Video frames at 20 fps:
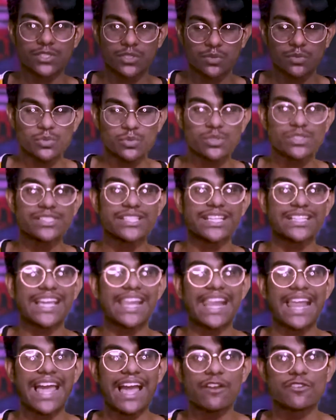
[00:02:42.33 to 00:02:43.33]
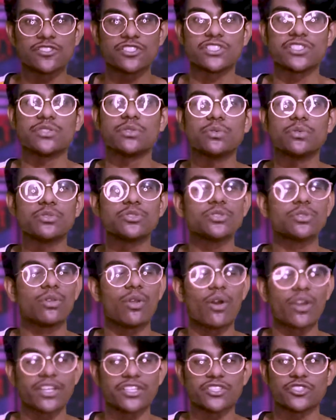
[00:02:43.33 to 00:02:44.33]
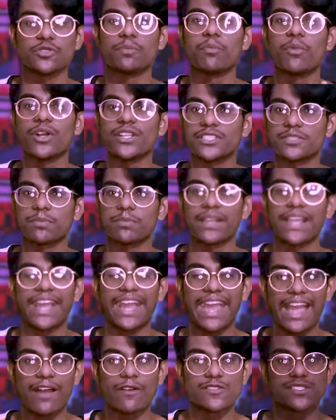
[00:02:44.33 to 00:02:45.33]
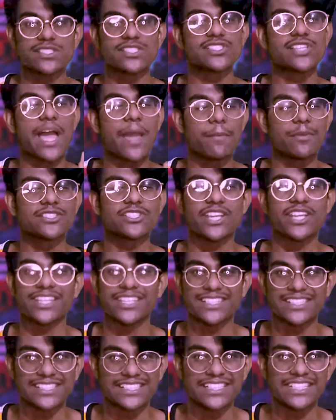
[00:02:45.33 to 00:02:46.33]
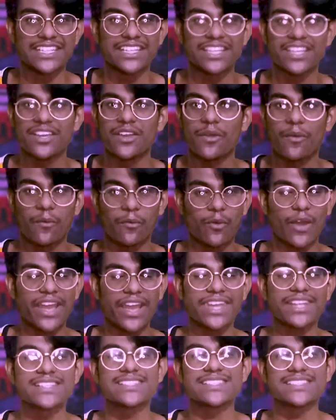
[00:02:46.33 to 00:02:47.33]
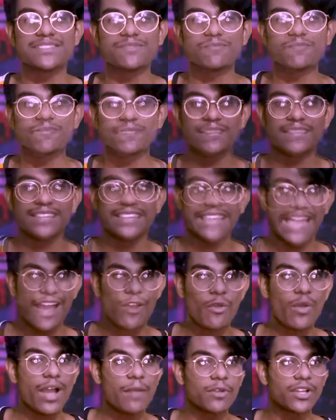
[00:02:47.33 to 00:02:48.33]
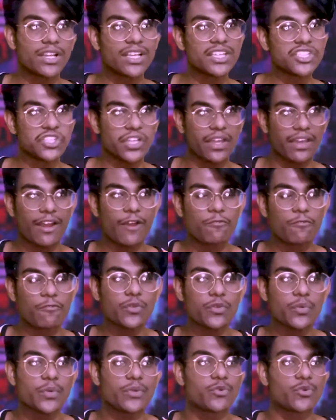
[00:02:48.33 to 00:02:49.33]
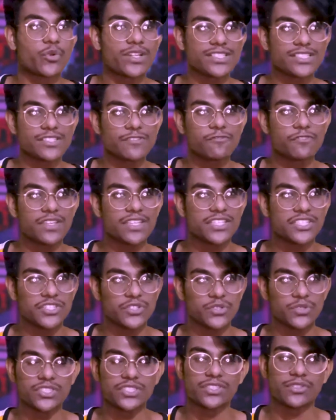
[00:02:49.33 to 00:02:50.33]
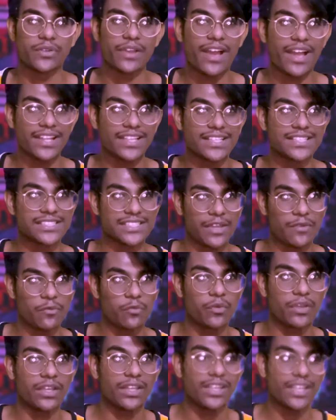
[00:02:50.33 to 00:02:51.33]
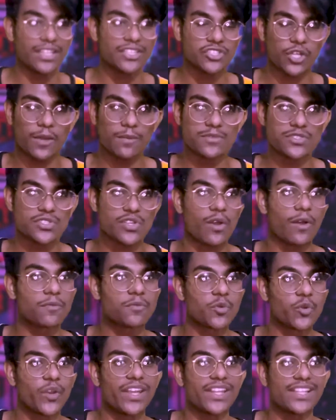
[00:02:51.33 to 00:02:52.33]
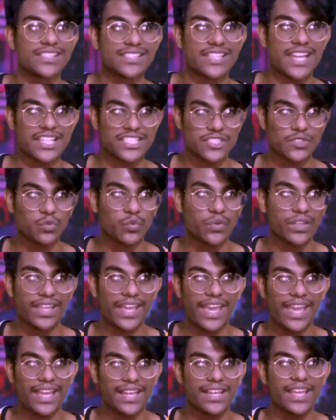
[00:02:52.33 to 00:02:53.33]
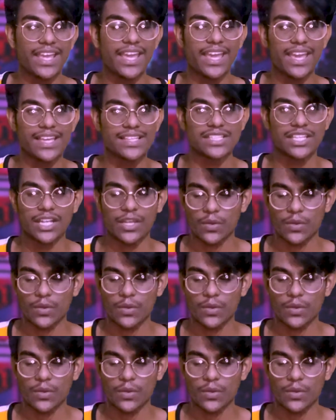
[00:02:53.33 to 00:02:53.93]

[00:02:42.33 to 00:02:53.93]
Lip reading: tool that allows you to log into multiple accounts simultaneously, right? Now I'm going to share a few interesting features regarding SendWin in terms of creating sessions with it. Is